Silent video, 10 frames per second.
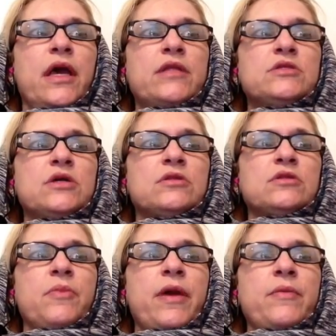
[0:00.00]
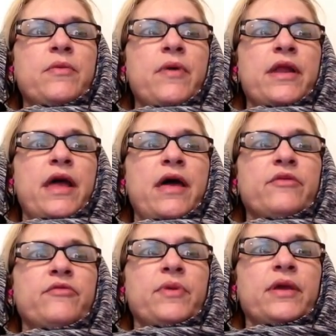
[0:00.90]
It sucked the baby right out
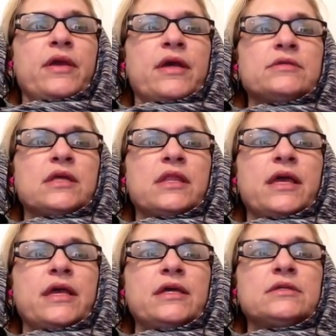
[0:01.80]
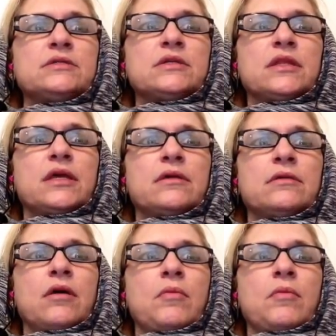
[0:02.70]
of me as I lay innocently on my